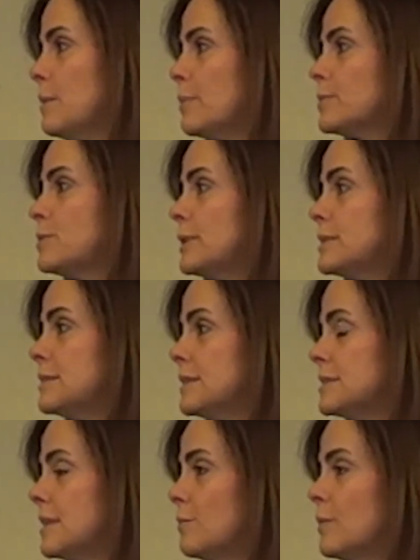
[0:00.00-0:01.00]
able to
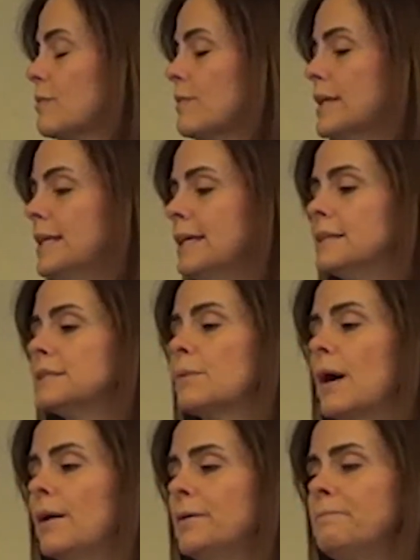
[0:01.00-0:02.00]
assist them with funding as
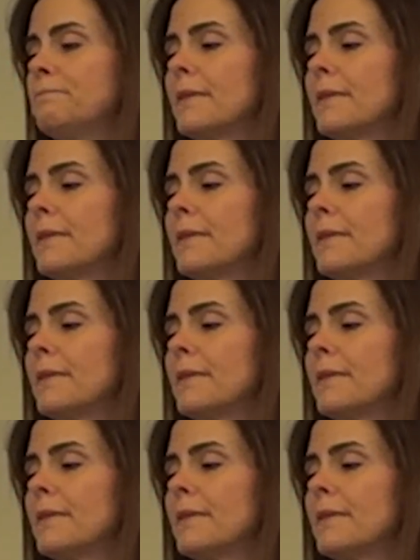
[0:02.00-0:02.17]
well.